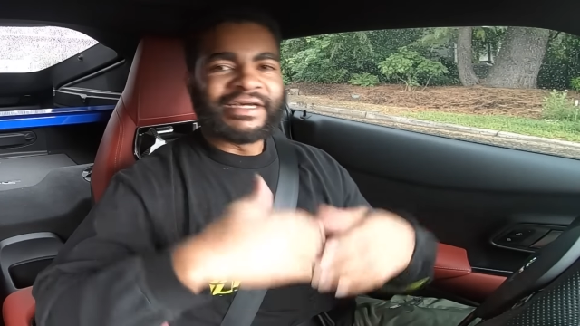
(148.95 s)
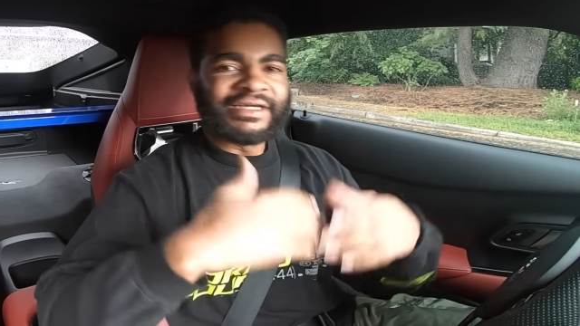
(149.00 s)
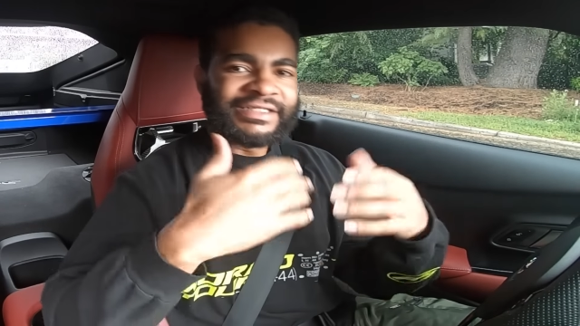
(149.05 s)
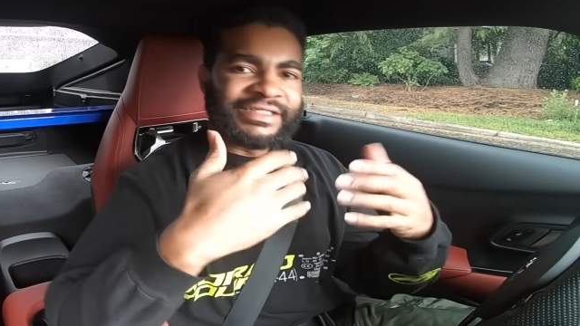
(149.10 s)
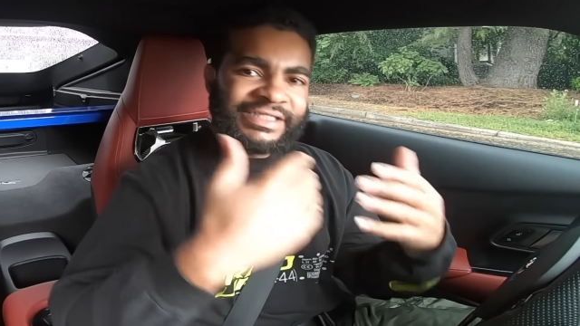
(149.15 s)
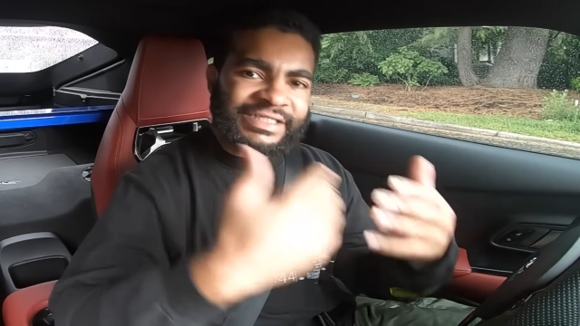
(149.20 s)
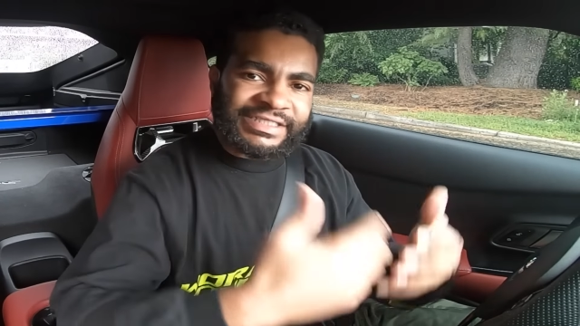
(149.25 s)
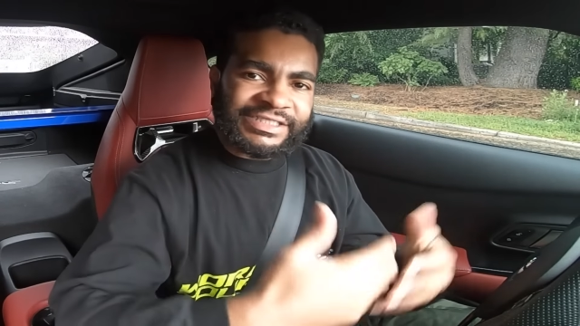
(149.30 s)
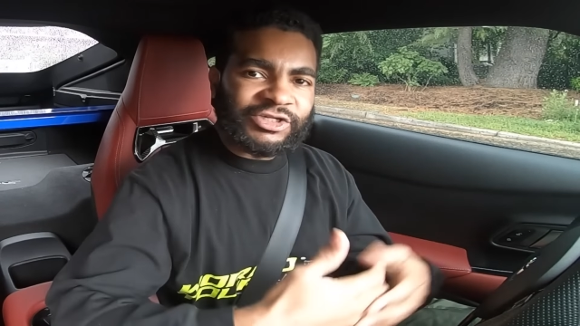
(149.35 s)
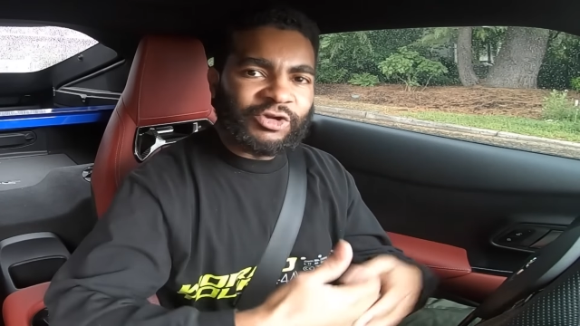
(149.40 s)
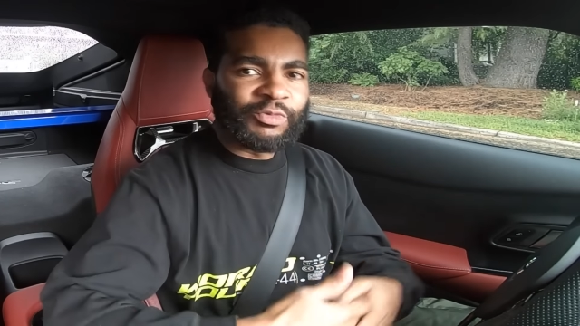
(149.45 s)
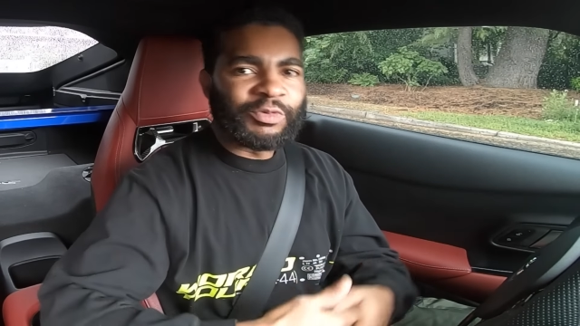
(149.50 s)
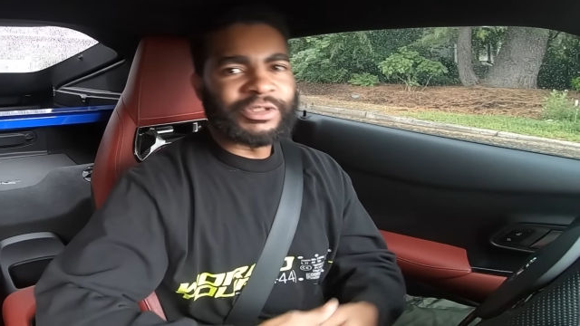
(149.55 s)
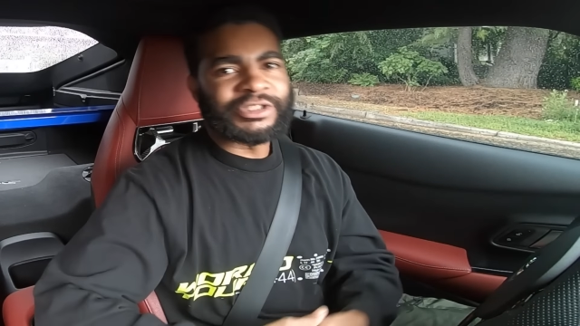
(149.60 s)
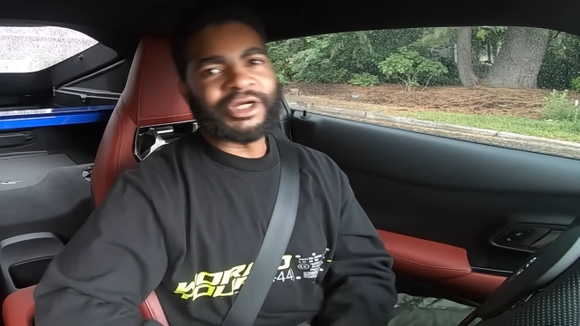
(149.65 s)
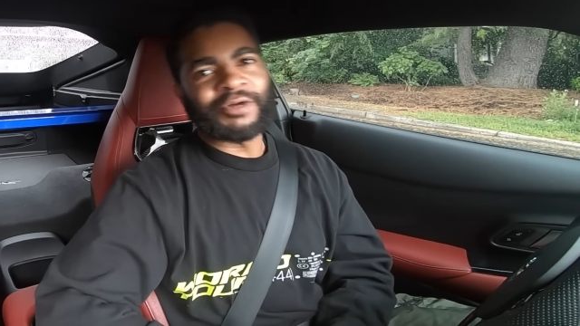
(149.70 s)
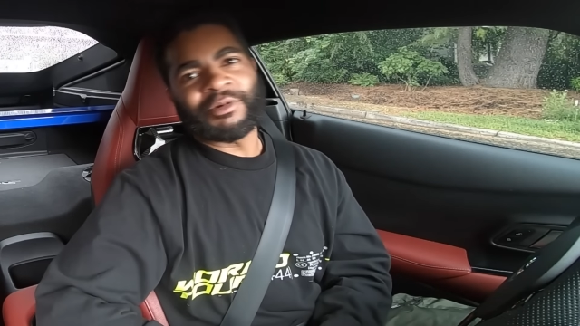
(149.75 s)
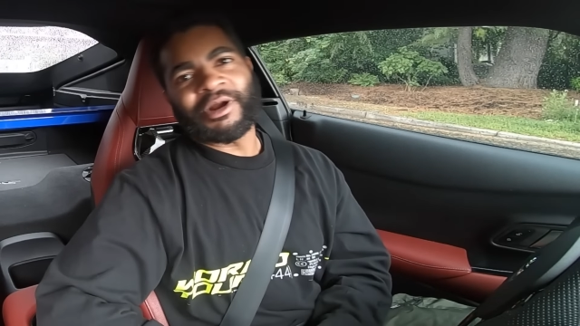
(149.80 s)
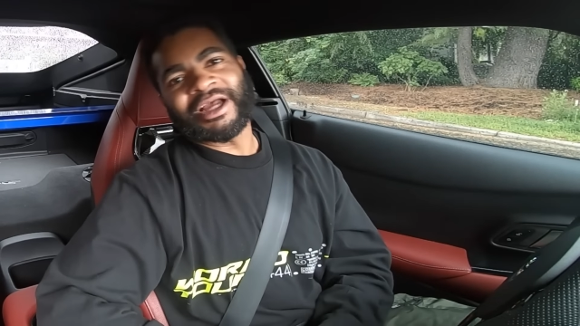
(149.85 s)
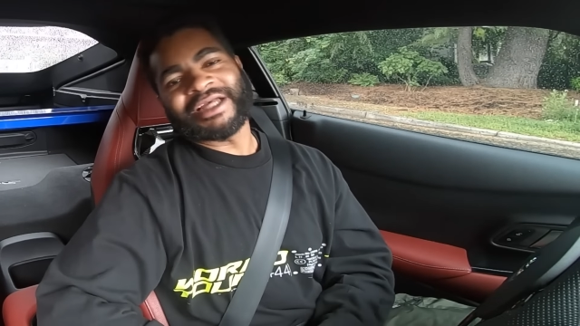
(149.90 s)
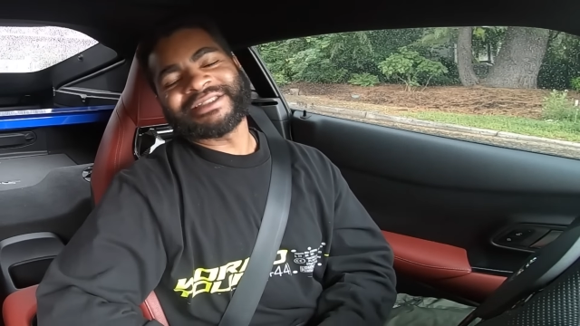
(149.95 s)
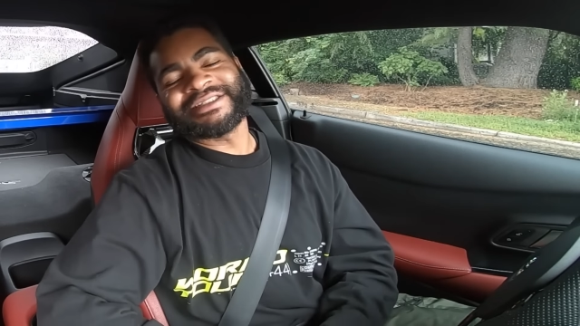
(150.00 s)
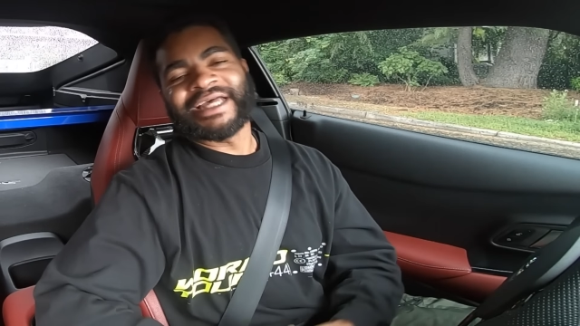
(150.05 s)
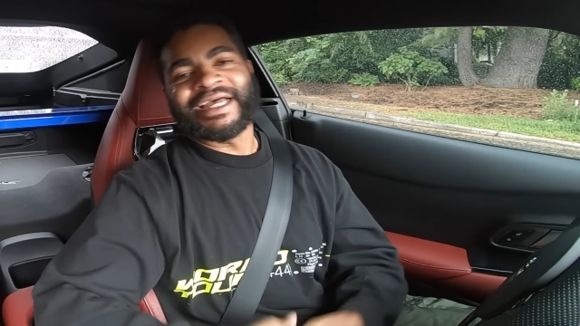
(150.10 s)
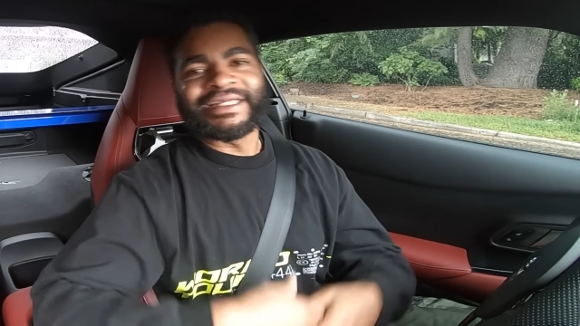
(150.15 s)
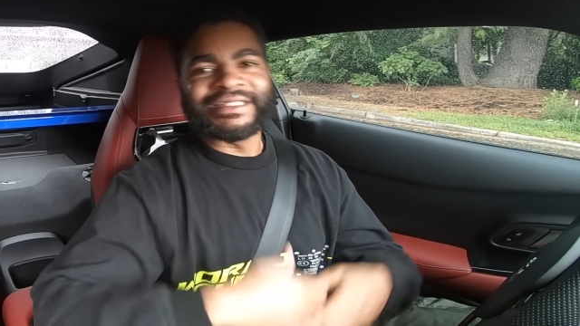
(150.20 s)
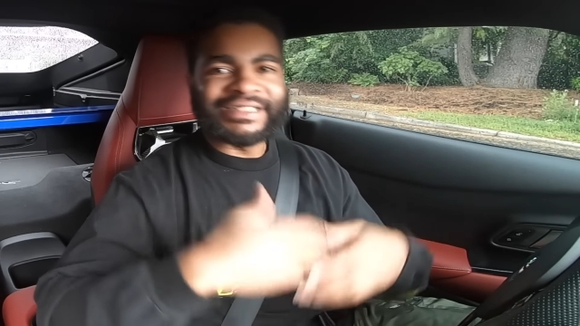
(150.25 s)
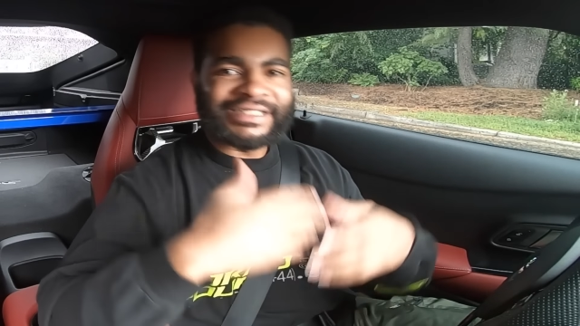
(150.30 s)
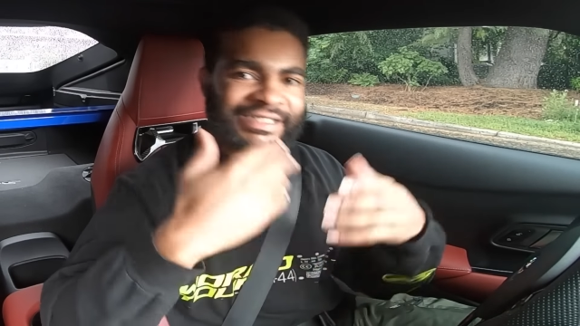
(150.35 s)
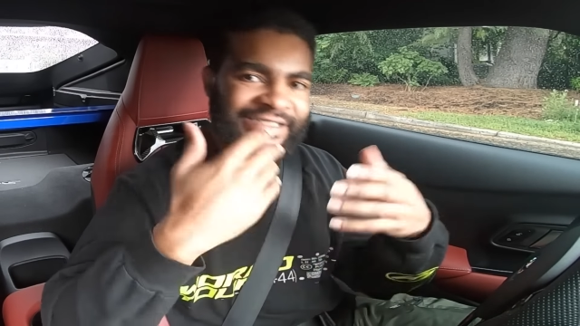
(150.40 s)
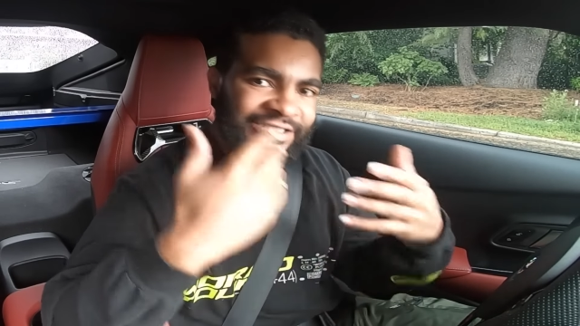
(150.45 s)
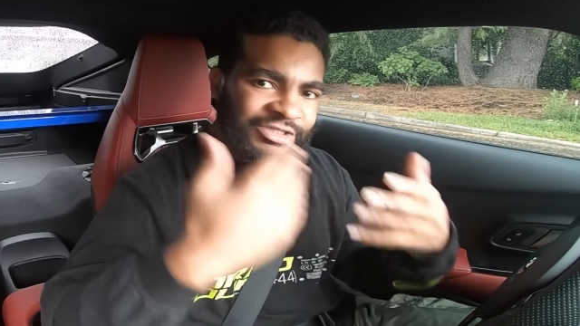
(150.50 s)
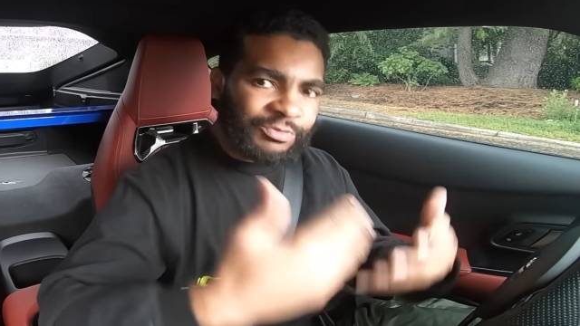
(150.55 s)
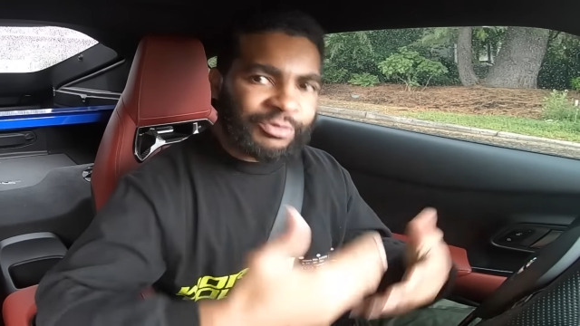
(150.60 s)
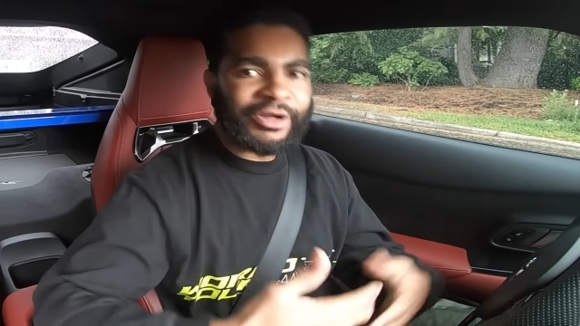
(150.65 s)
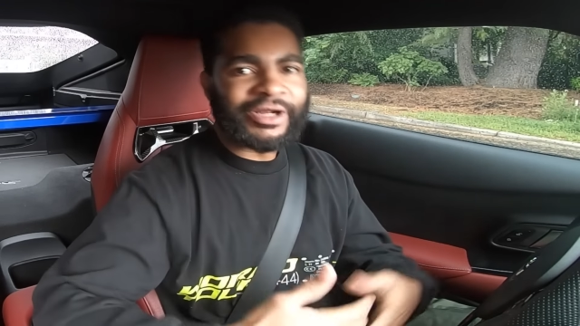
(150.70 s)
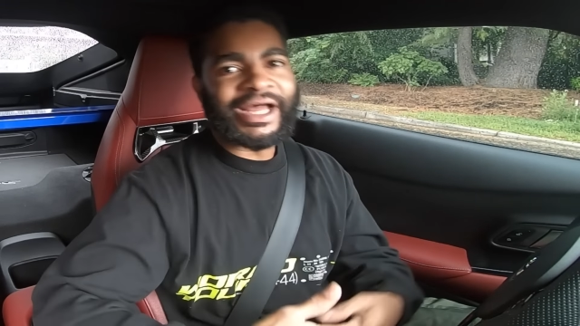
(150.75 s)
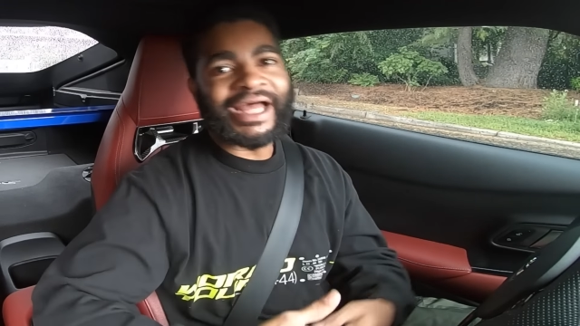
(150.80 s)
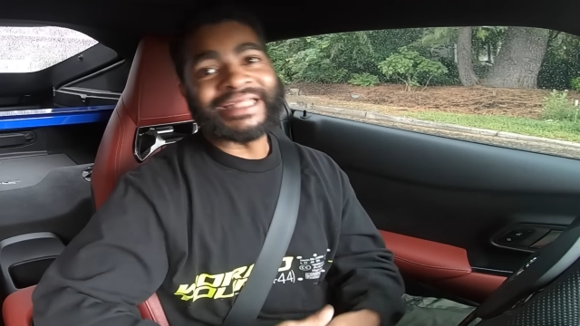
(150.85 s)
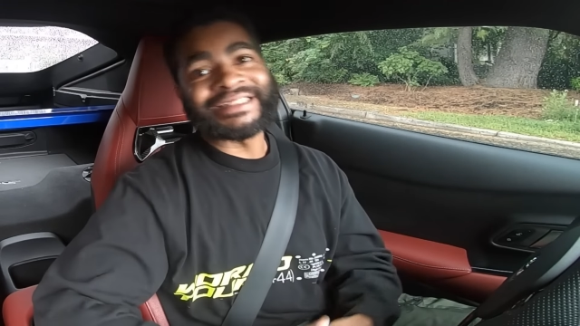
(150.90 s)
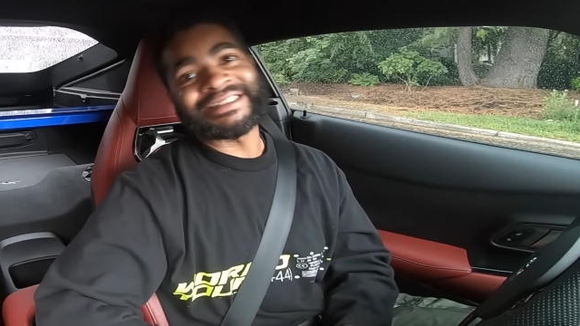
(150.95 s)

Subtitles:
to the Subaru WRX to the Subaru